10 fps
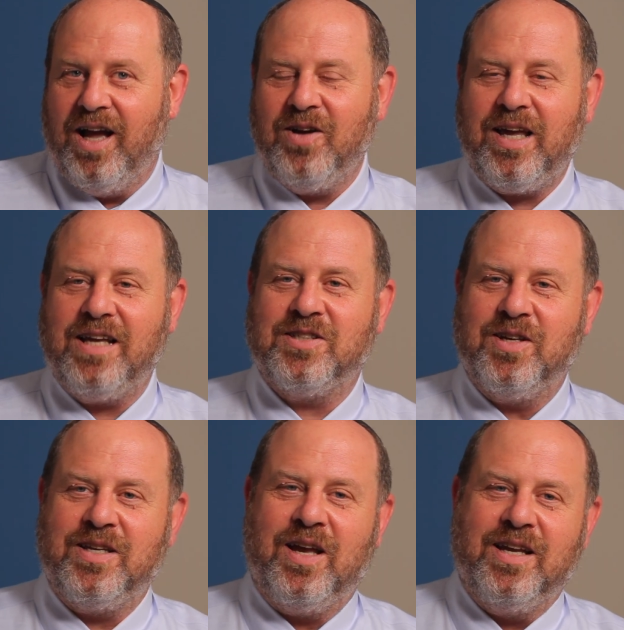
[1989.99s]
Okay, so
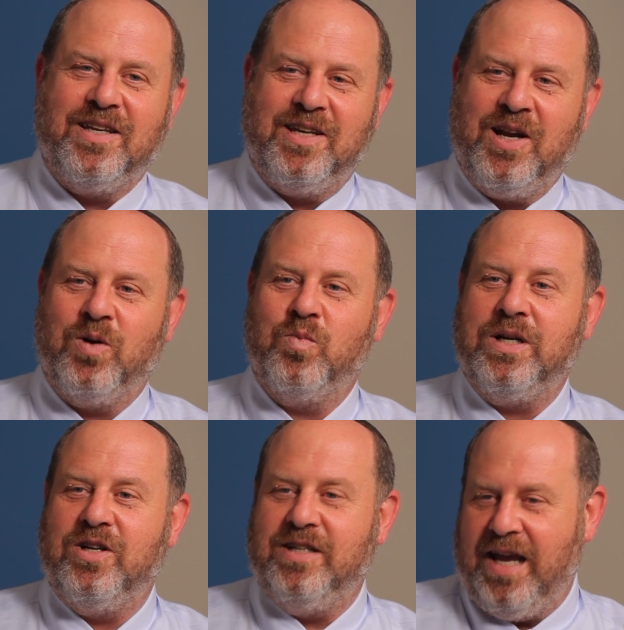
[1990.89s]
you know,
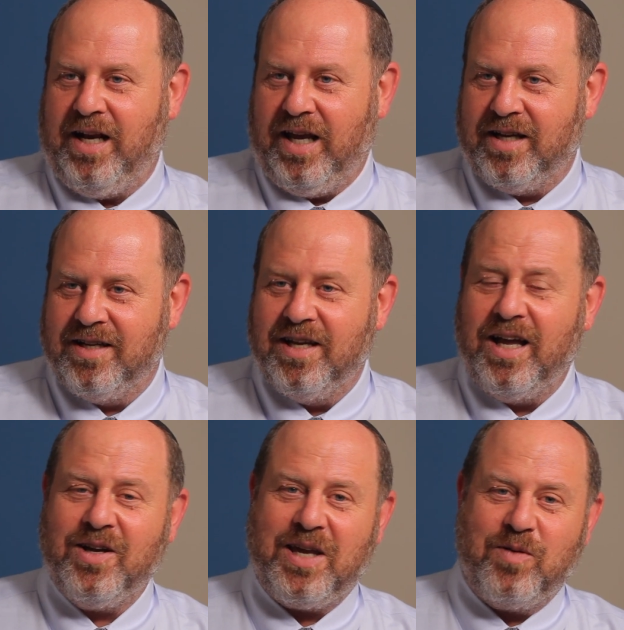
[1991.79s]
when you're dating.
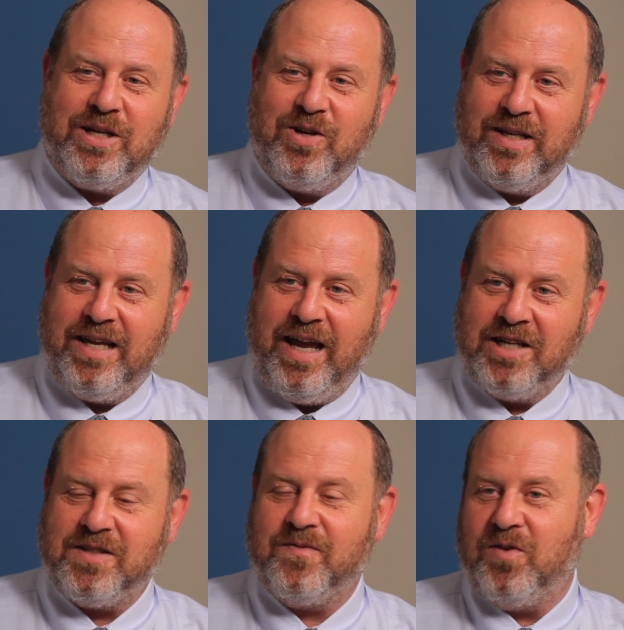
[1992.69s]
Okay, when you're
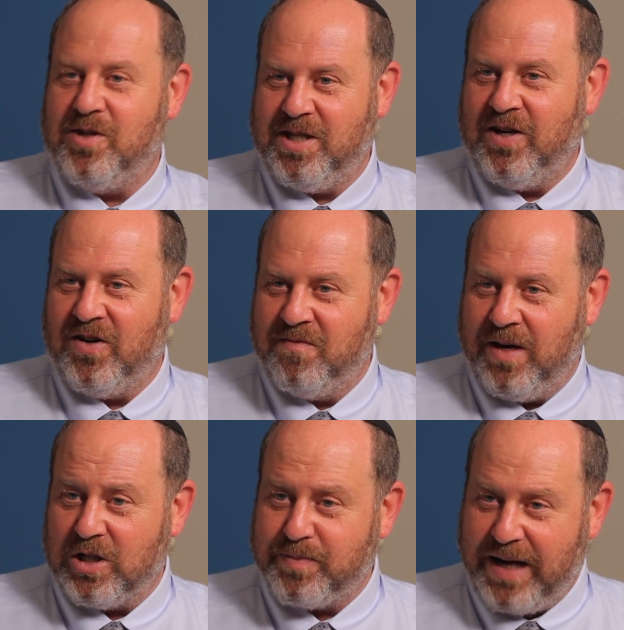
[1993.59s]
engaged, first year of
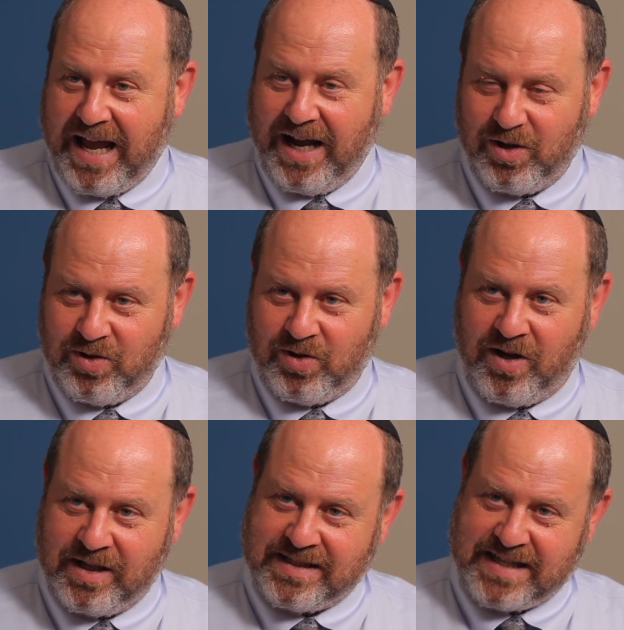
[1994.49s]
marriage. But how
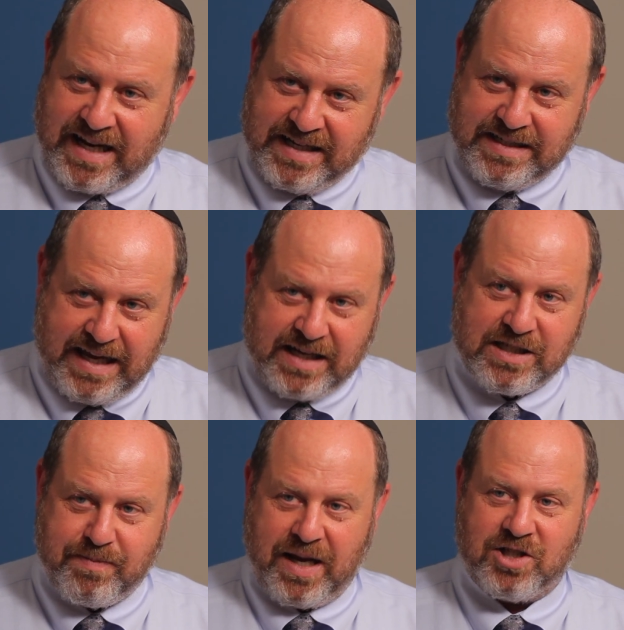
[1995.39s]
long does that
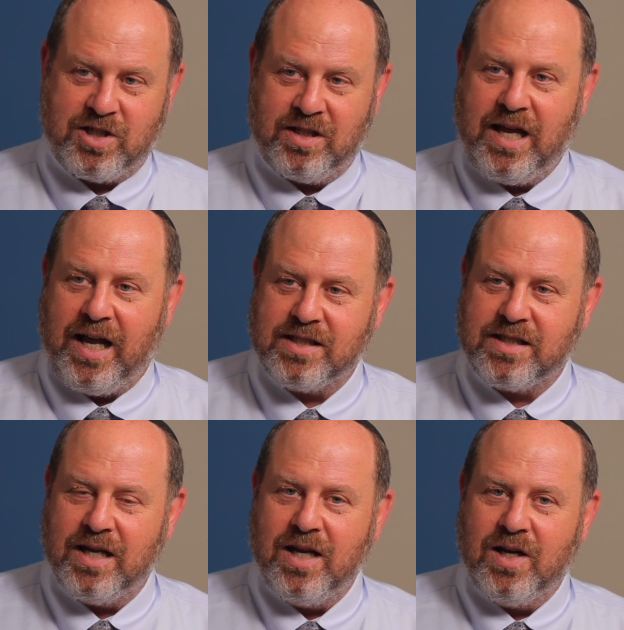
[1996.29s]
intense passion
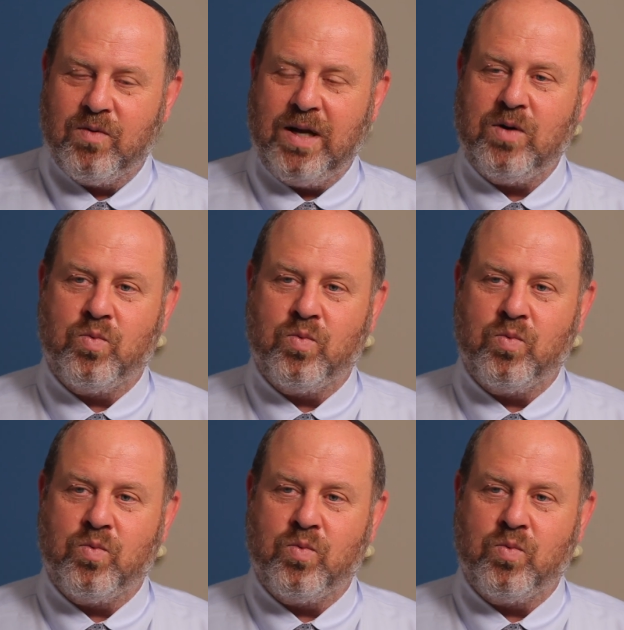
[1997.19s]
last? Mm-hmm. Right?